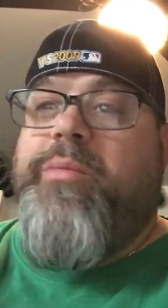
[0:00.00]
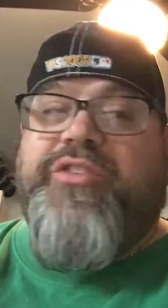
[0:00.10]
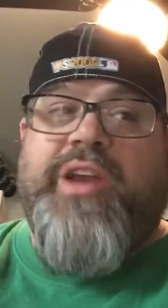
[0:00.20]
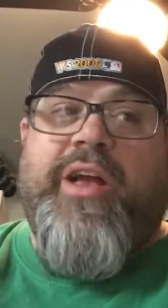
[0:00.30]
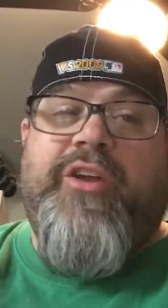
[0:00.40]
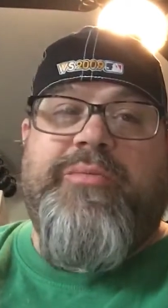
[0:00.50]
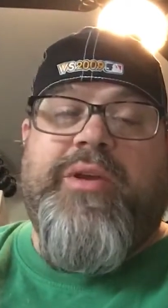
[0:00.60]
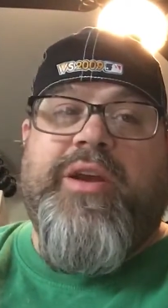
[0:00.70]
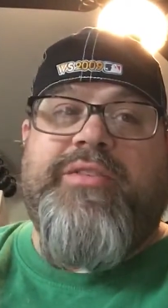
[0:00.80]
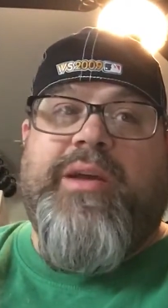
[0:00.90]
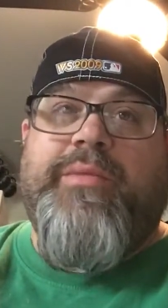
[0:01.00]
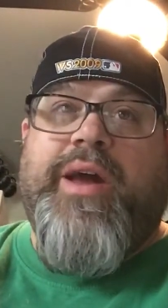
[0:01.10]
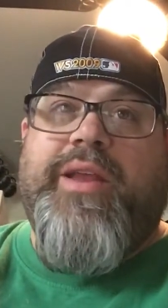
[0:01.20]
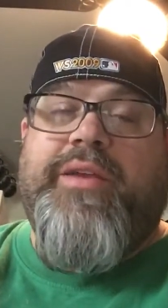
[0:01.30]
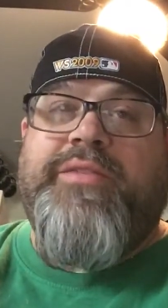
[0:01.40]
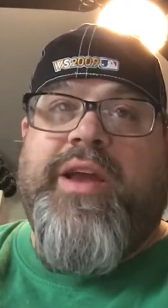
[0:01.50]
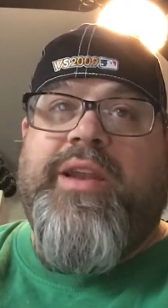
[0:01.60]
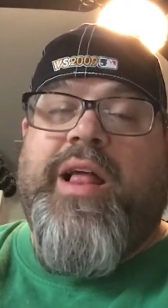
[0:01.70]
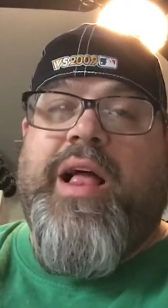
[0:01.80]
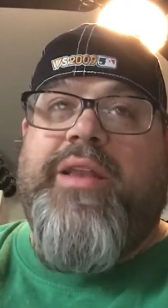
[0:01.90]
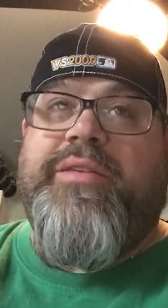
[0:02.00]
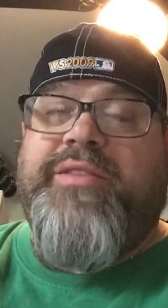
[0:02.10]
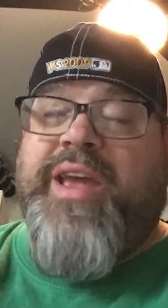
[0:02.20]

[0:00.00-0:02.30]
be challenged because I'm not a